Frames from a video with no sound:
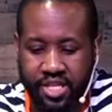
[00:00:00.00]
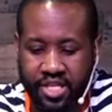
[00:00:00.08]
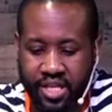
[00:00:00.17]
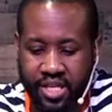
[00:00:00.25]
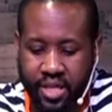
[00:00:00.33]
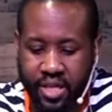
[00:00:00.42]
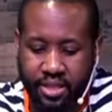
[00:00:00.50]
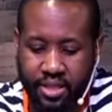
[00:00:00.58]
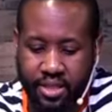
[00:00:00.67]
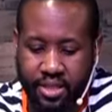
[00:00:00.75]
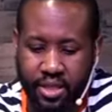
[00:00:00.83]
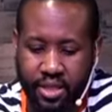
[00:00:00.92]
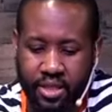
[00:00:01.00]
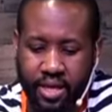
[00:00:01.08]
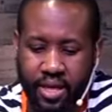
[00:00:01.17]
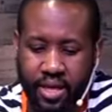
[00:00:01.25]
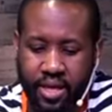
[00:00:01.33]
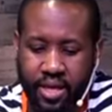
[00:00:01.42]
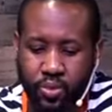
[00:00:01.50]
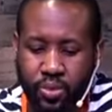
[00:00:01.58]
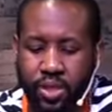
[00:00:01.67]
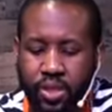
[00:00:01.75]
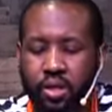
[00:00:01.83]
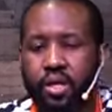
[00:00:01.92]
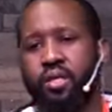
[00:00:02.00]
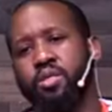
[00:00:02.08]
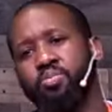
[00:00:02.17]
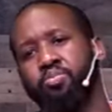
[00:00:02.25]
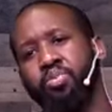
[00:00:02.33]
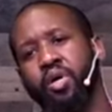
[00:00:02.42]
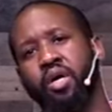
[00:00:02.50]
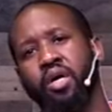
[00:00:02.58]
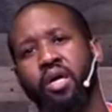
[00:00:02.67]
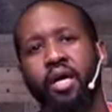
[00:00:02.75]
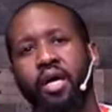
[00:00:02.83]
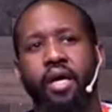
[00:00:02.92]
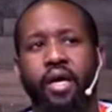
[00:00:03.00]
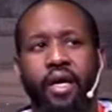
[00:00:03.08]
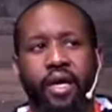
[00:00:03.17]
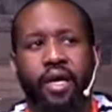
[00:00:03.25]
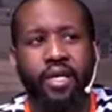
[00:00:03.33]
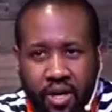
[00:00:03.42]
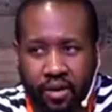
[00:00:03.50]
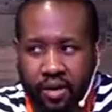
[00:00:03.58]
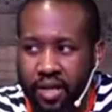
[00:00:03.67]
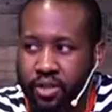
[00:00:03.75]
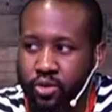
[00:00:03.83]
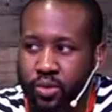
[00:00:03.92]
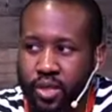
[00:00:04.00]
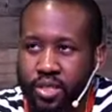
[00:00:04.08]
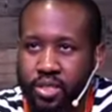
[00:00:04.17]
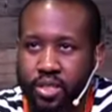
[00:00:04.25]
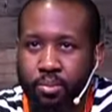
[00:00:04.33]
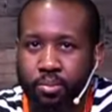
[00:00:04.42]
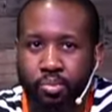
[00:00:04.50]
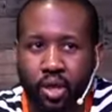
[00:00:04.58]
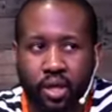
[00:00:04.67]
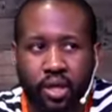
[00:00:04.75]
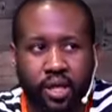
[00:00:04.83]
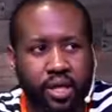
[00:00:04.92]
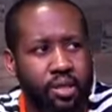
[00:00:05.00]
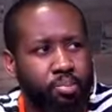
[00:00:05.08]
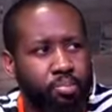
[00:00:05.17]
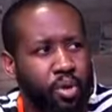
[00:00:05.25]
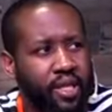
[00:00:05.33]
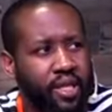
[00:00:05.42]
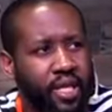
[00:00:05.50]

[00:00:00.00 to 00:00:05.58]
And as we look at this book, it's a very interesting book. It's a book that speaks to